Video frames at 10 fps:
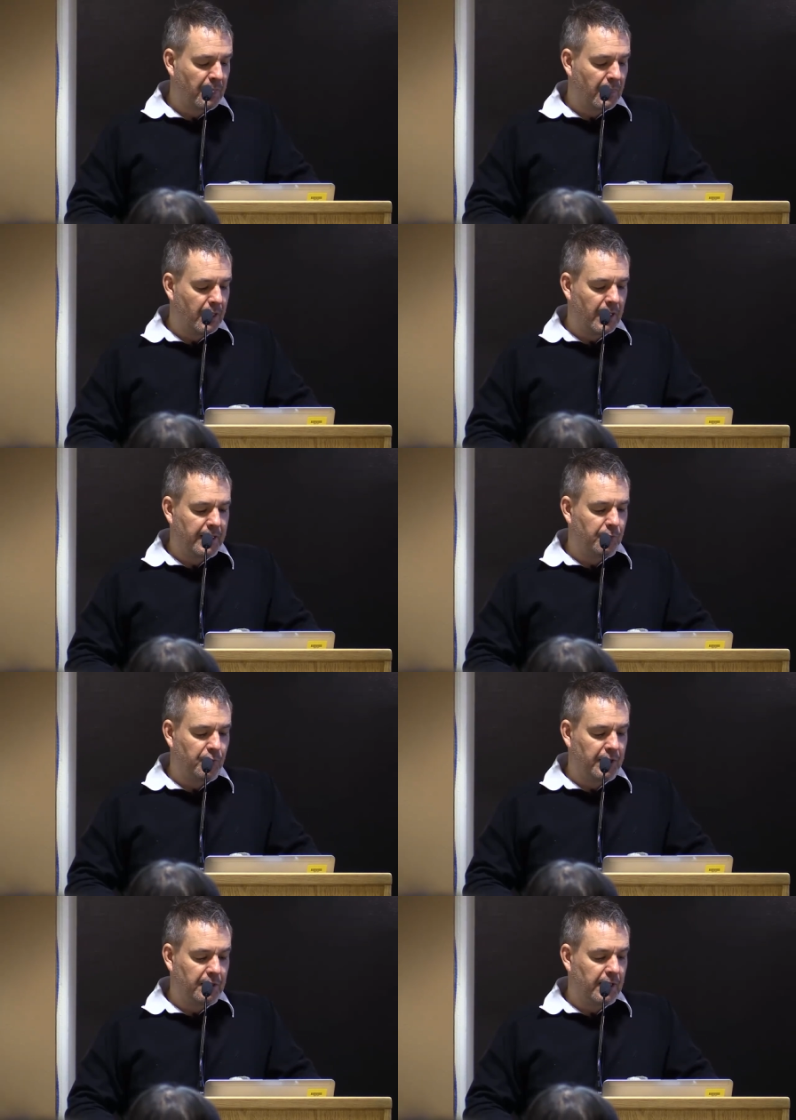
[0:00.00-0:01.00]
any
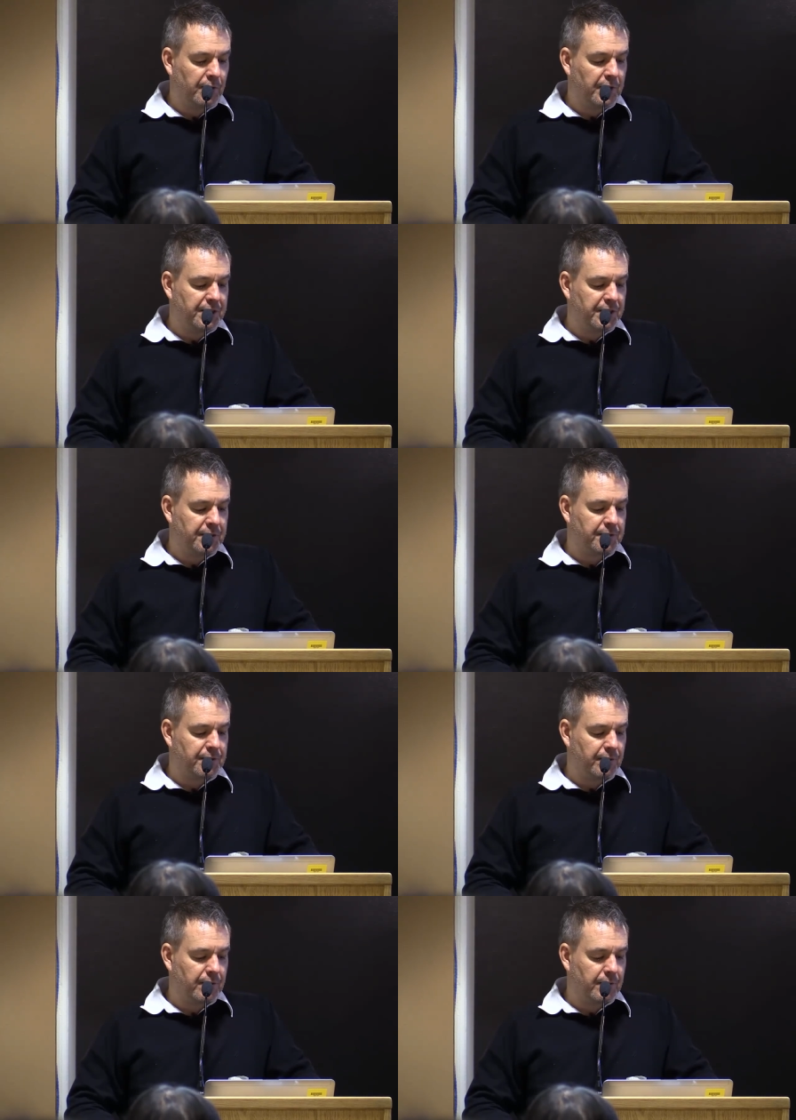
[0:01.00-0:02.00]
real outages,
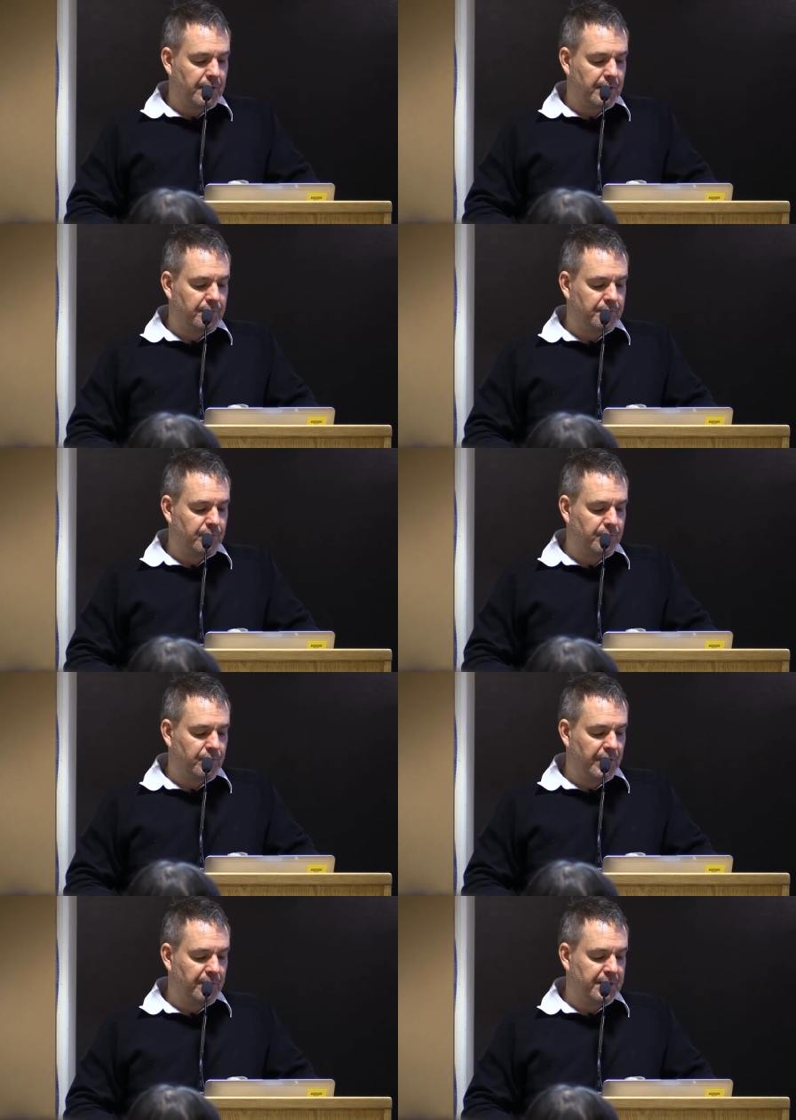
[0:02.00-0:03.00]
or
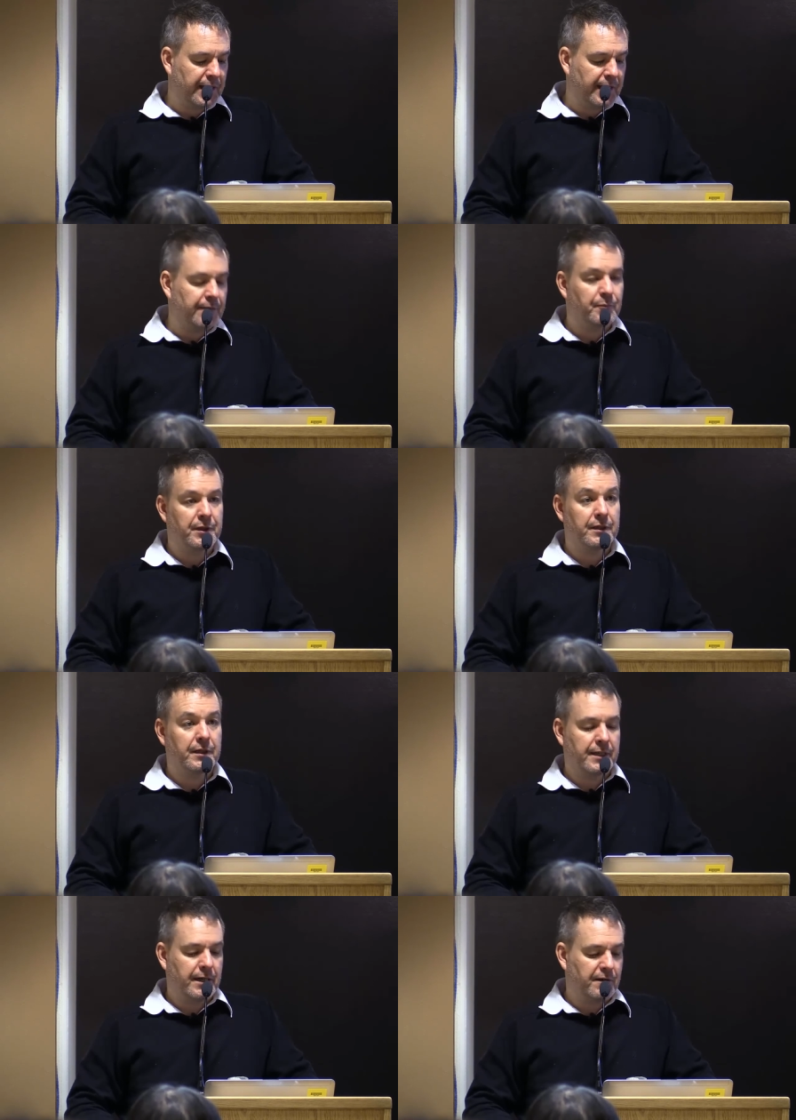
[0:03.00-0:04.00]
we've been taken
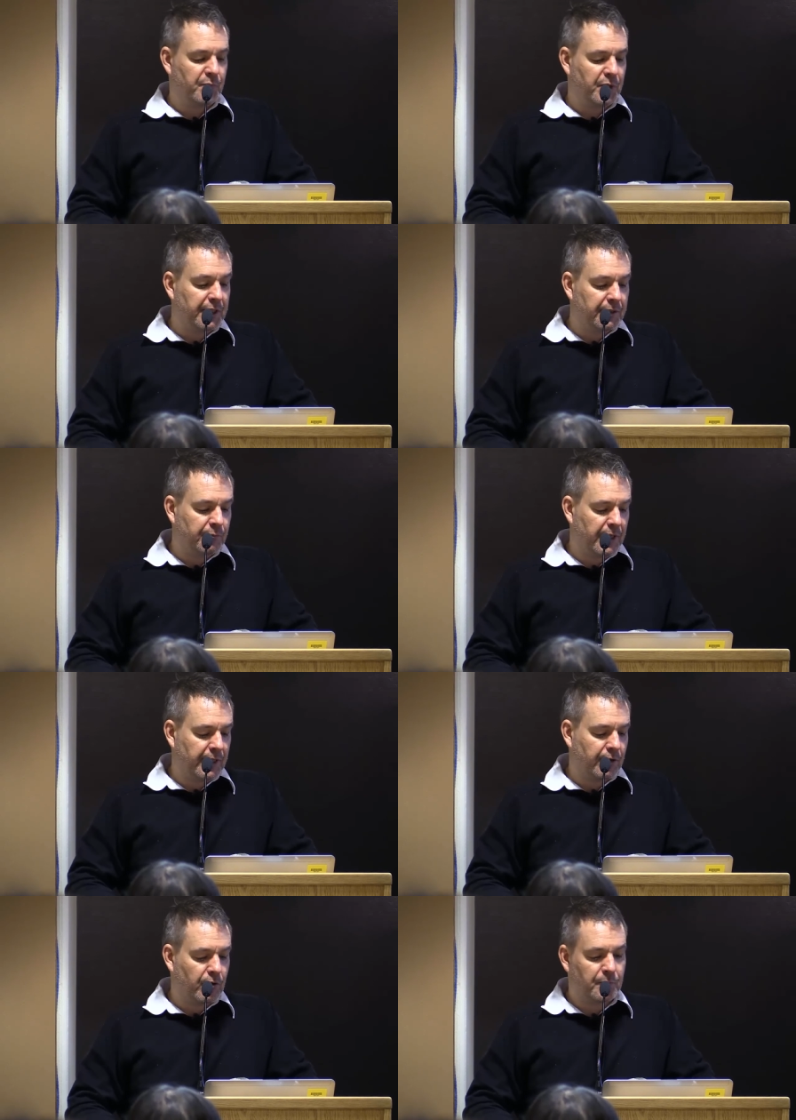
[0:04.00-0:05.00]
care of pretty good by
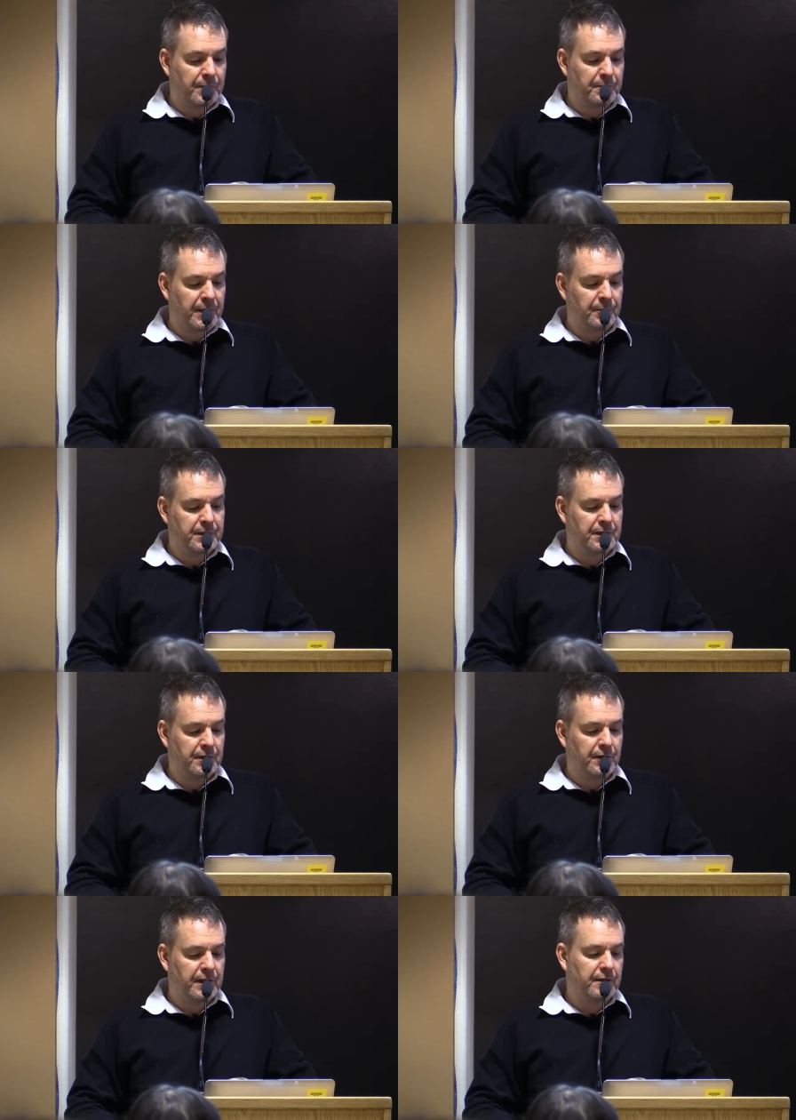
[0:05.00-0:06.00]
the corporate people
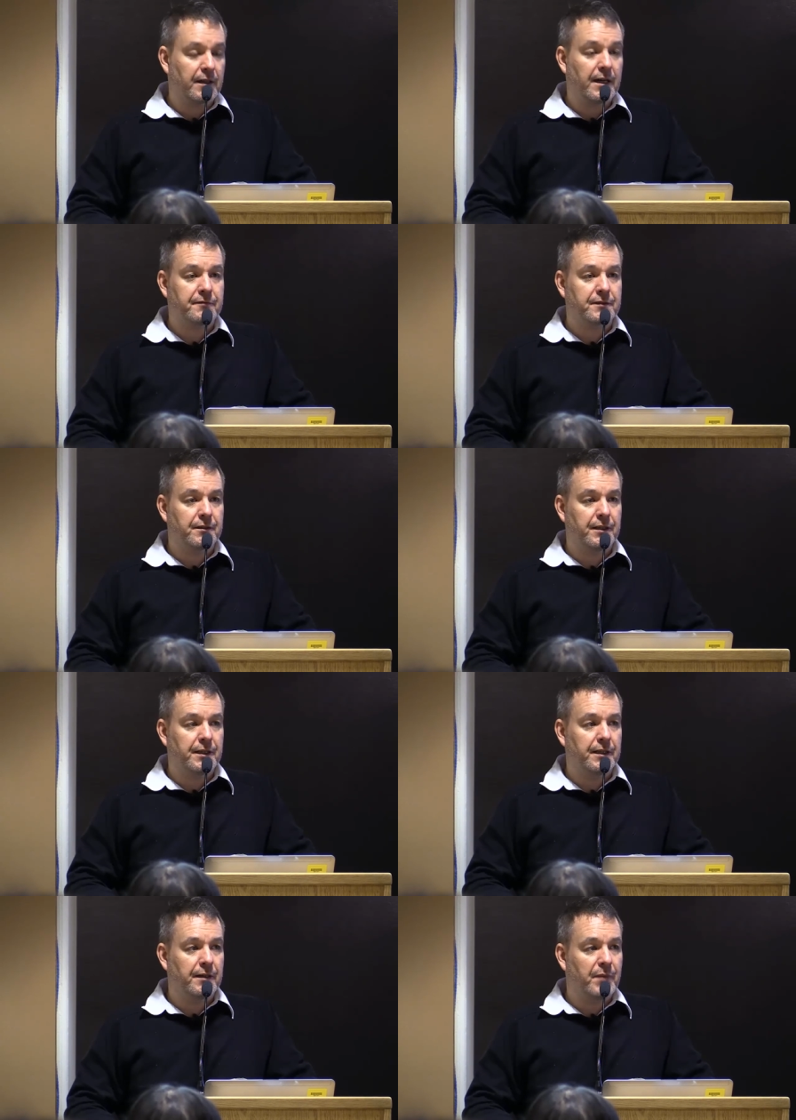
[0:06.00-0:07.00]
too that look after
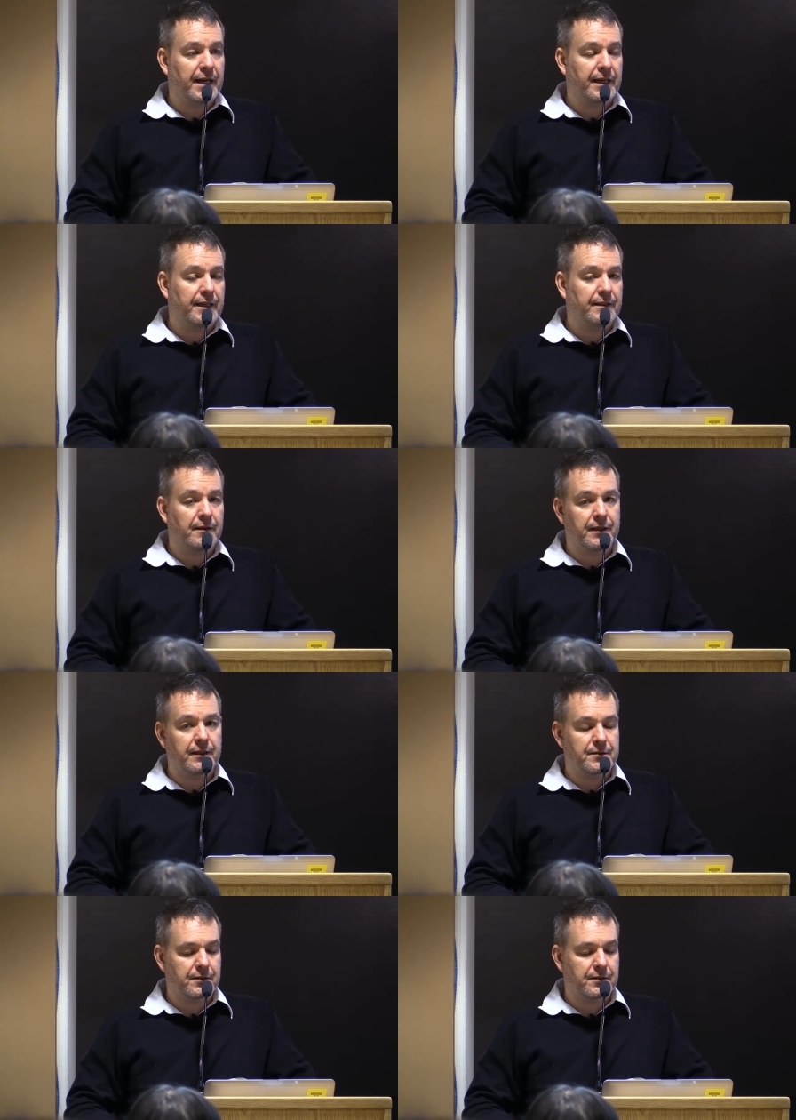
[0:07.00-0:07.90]
the back end of things.